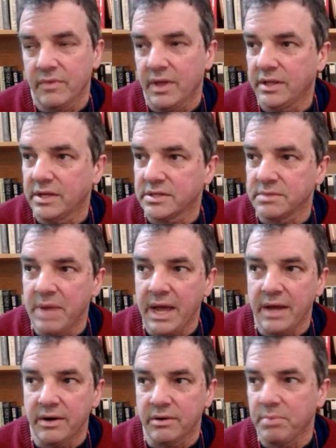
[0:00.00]
it doesn't
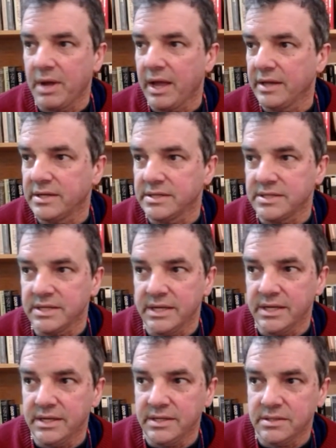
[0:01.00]
matter, by a
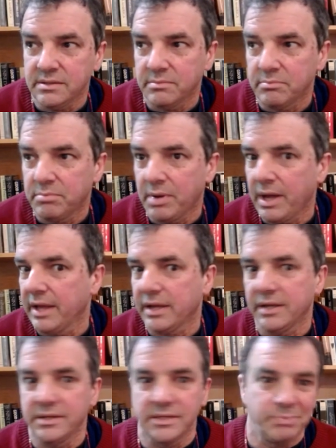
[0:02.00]
disease, by a
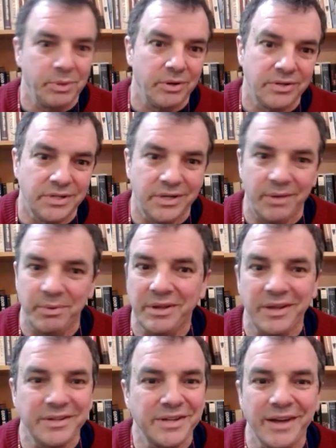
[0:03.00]
conspiracy. I mean, it
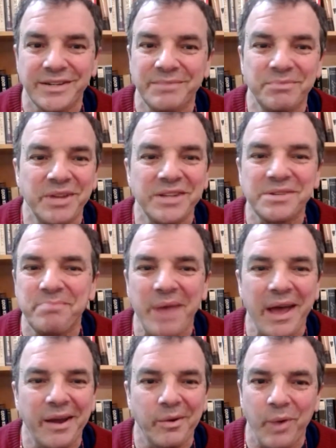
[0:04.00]
doesn't actually doesn't
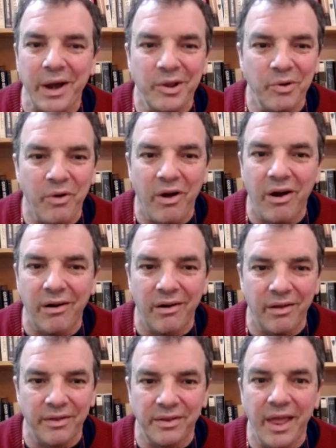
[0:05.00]
matter where you are
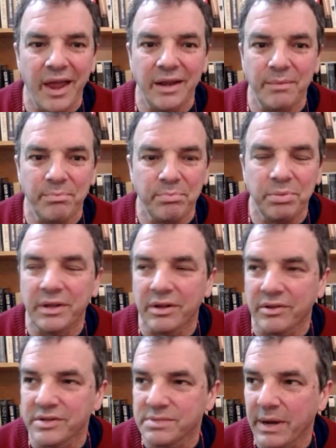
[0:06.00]
on any
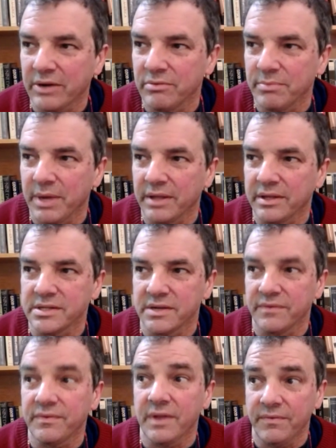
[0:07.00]
political spectrum about this.
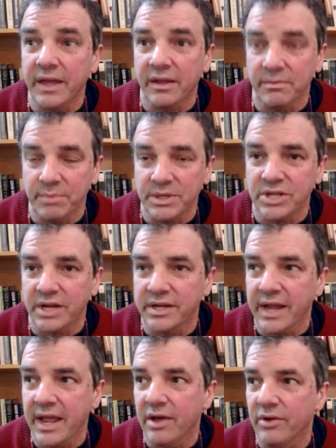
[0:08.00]
If, if they can be shut
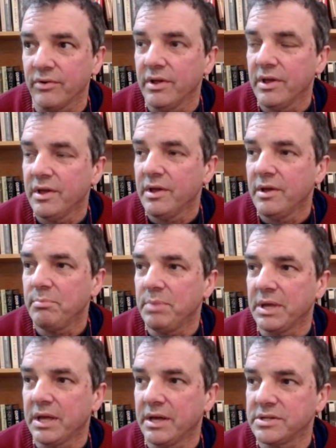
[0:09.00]
down
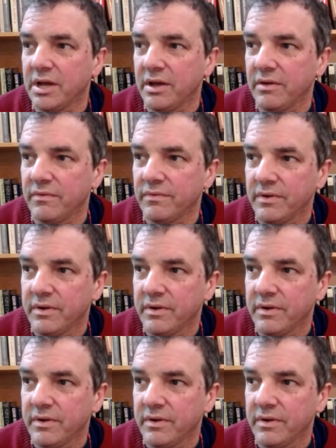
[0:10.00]
because of